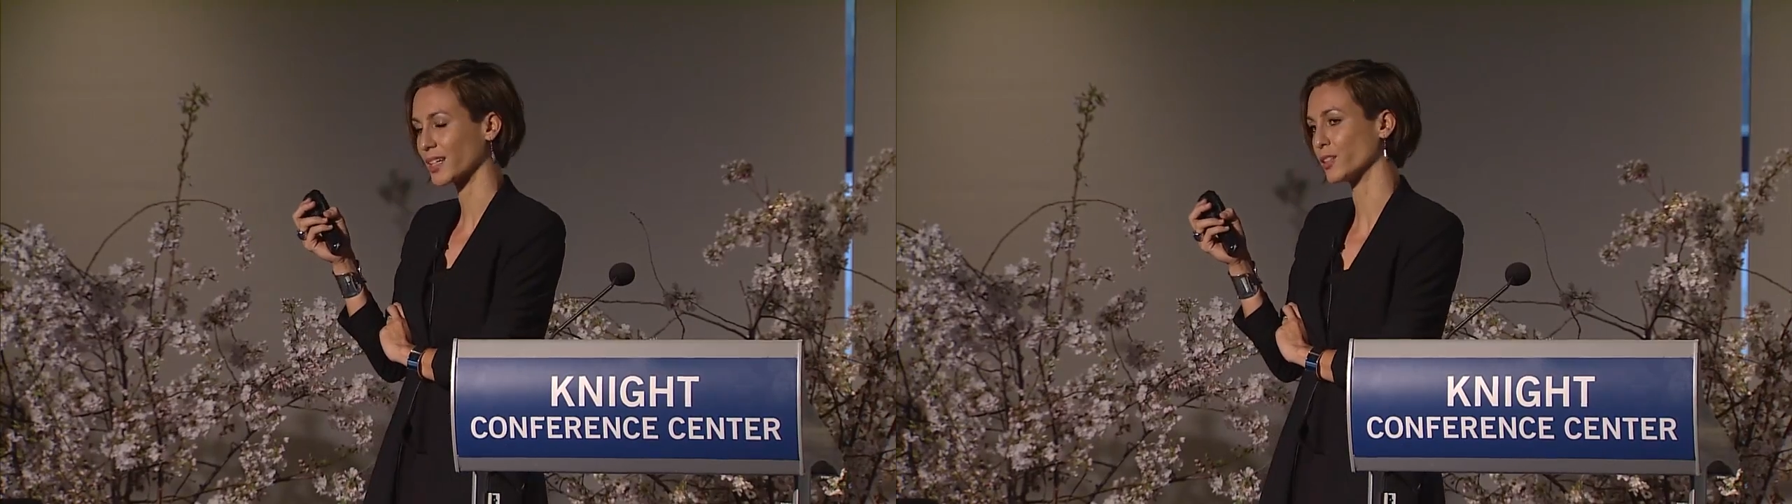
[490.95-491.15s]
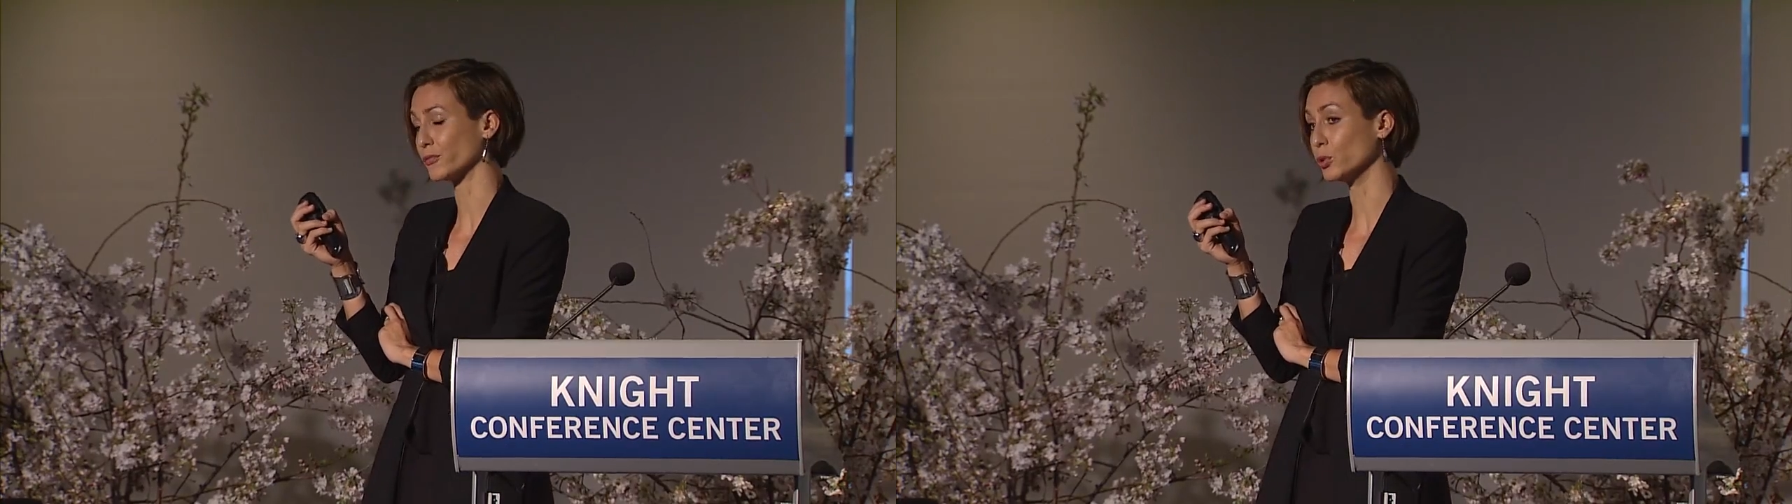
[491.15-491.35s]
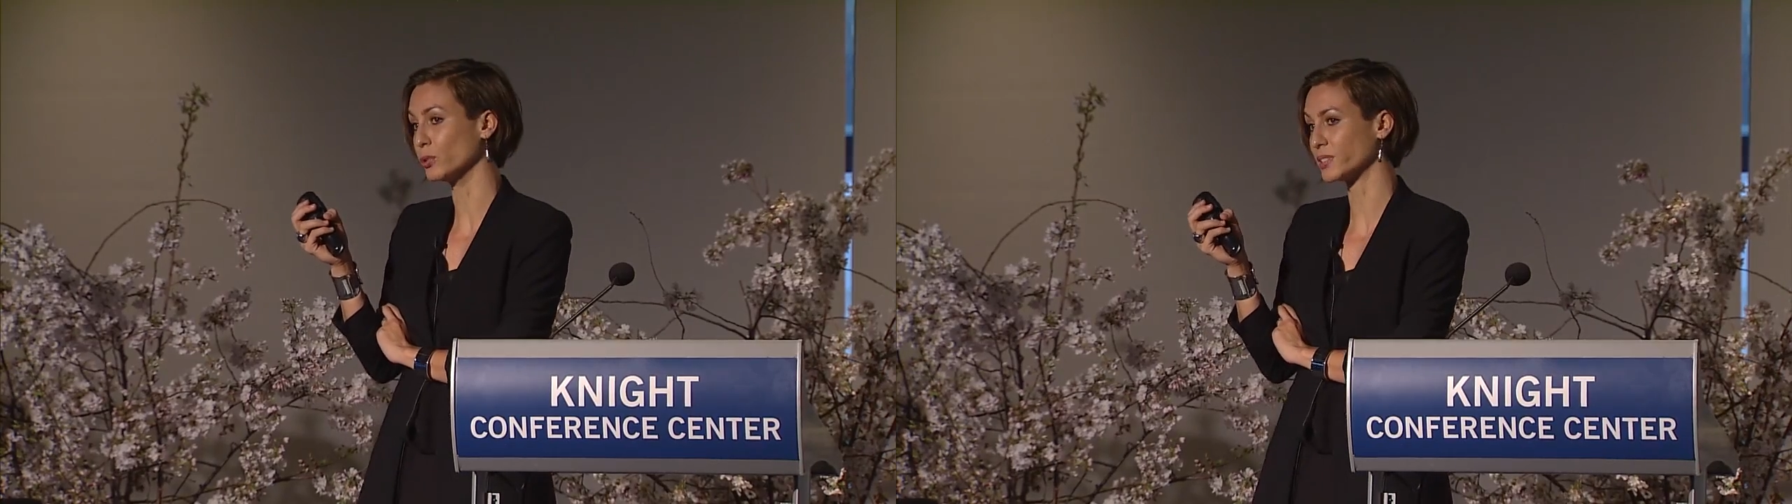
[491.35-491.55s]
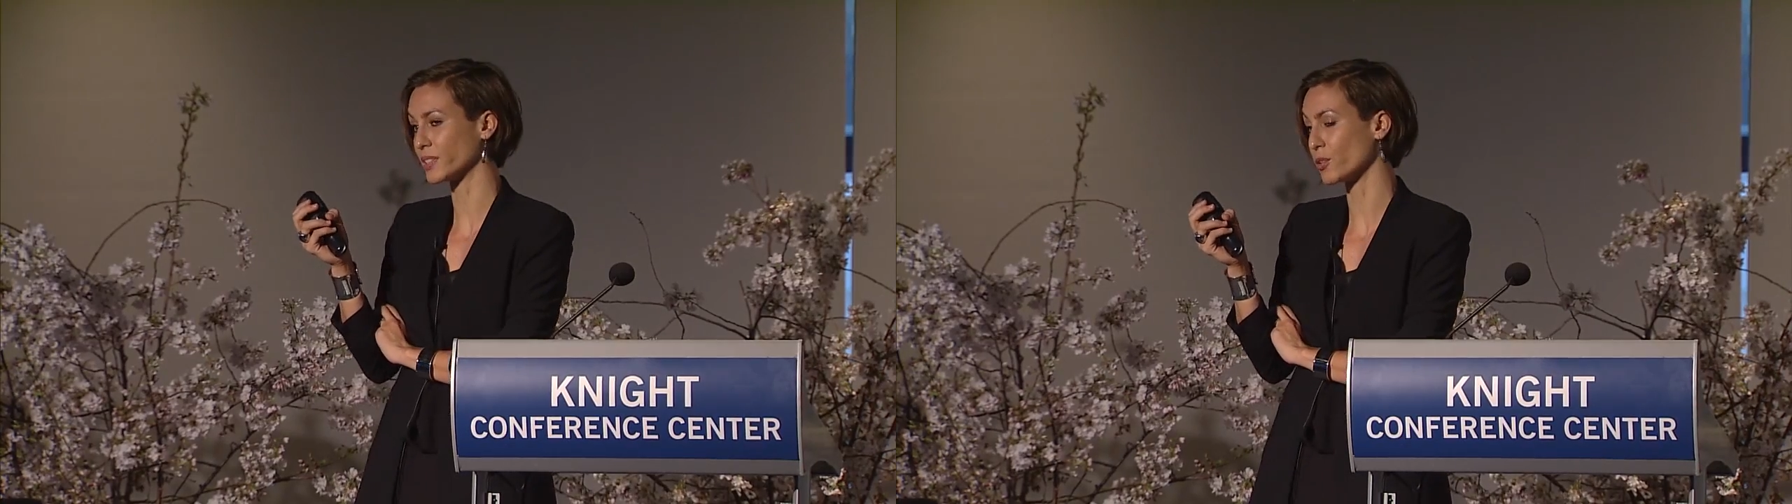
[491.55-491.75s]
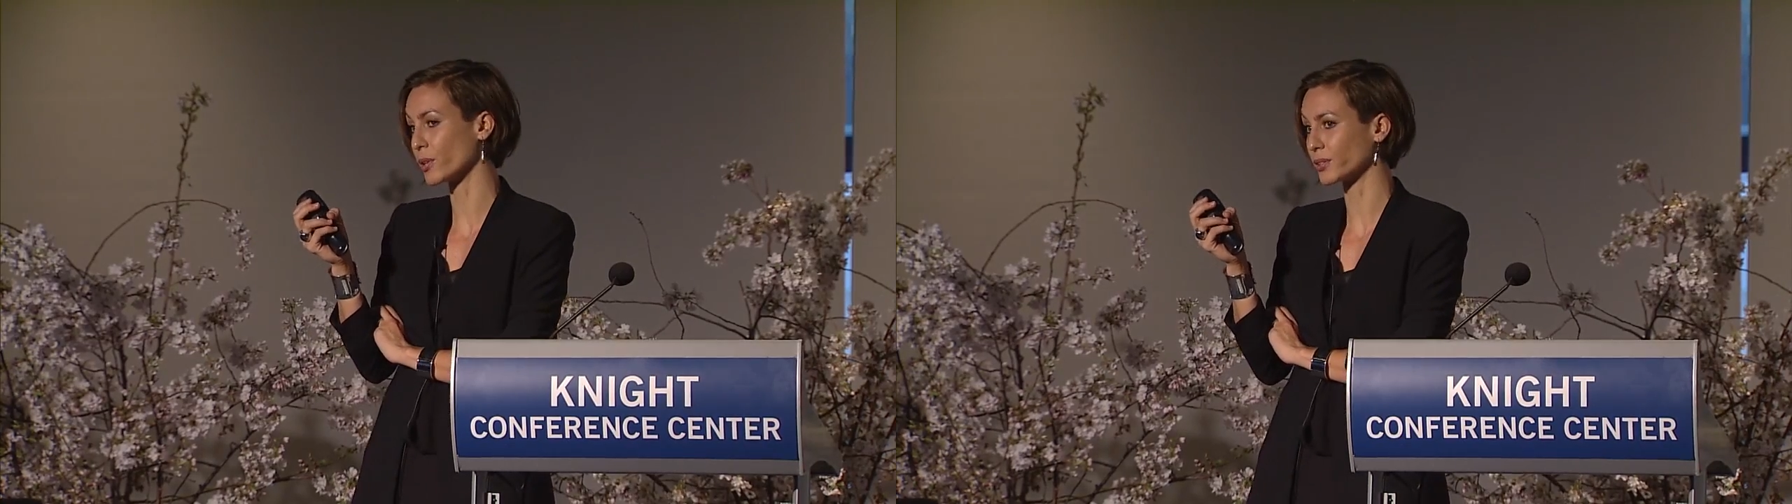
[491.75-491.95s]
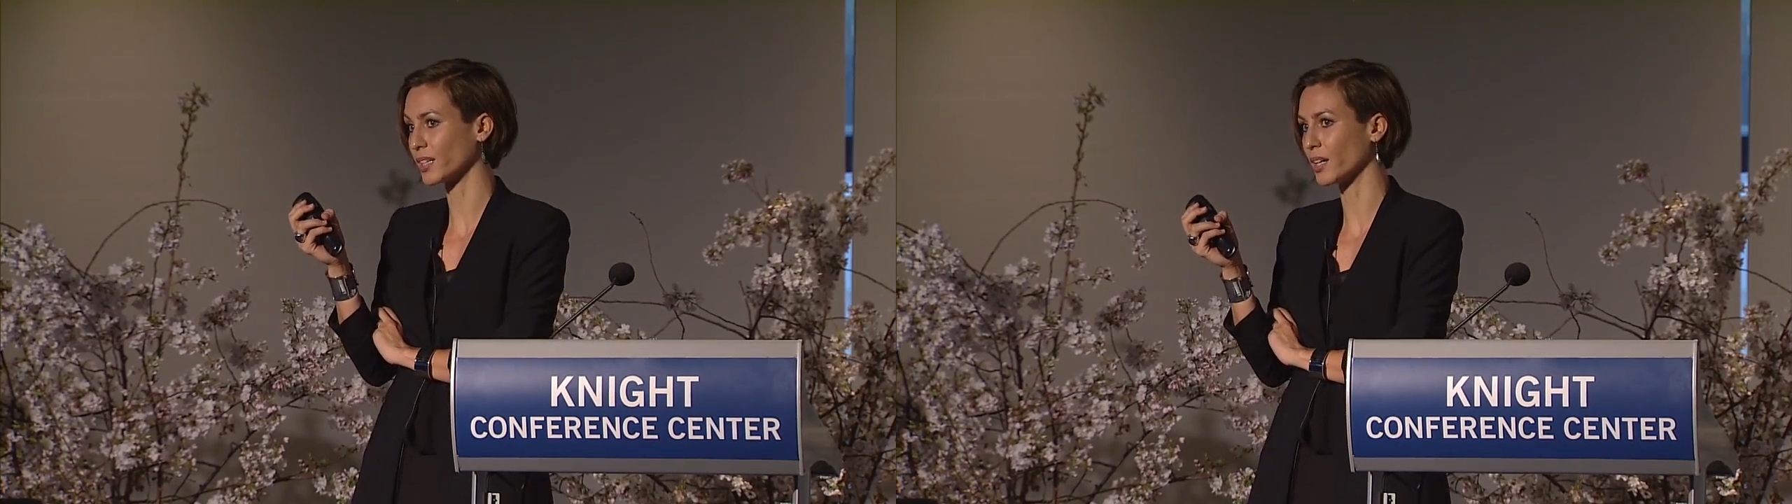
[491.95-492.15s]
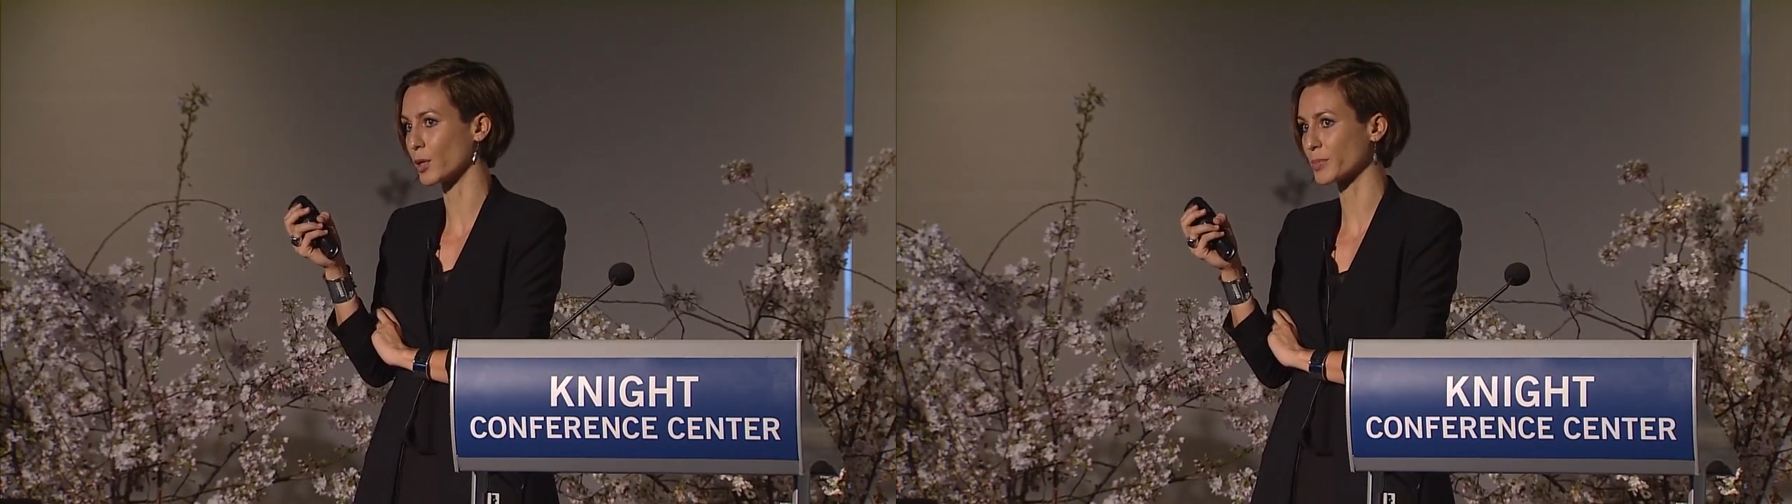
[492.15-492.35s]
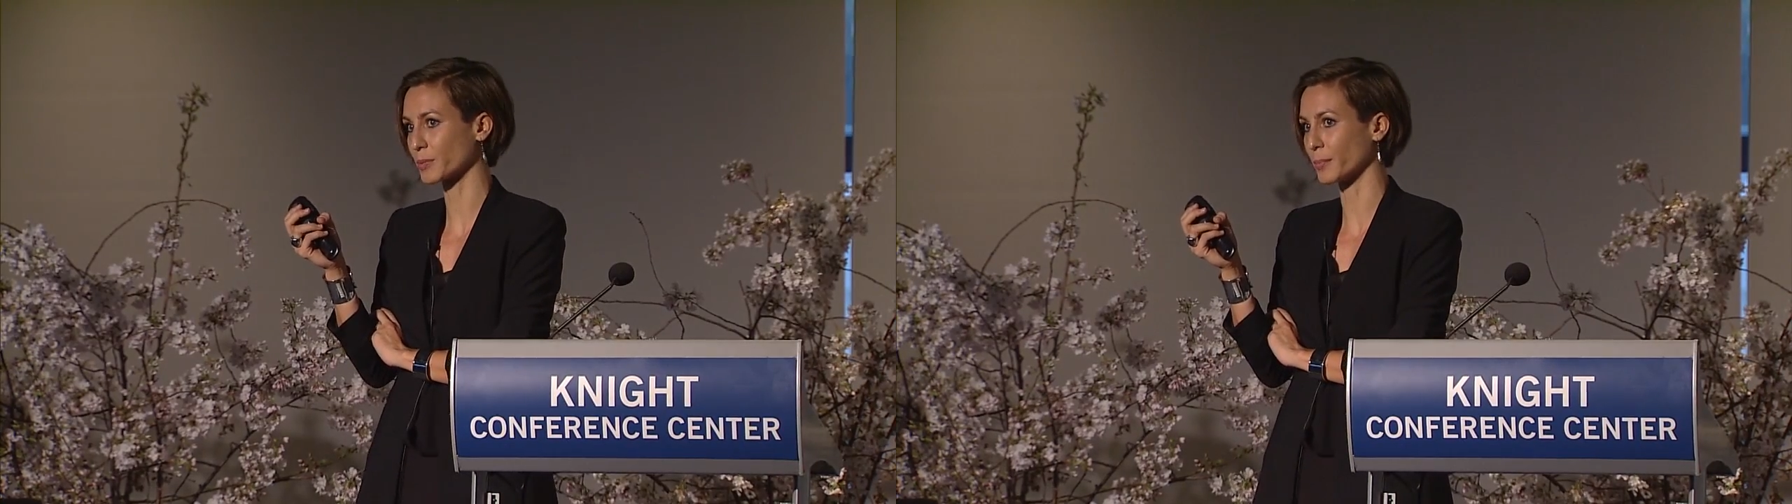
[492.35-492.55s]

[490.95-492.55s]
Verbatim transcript: kind of new stereotypes